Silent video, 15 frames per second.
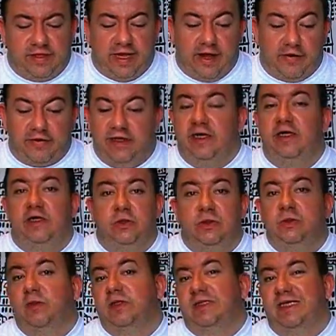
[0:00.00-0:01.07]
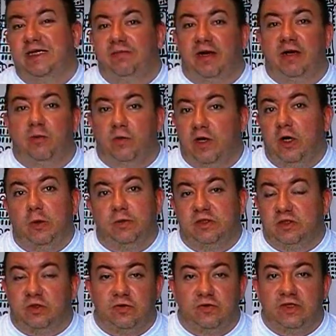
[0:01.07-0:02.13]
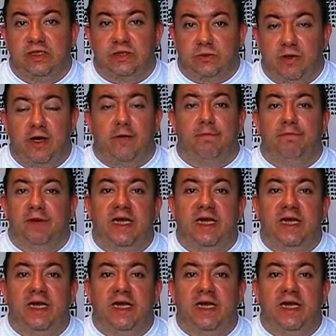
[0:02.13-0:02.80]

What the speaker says: How can I use what's in my realm to turn things around?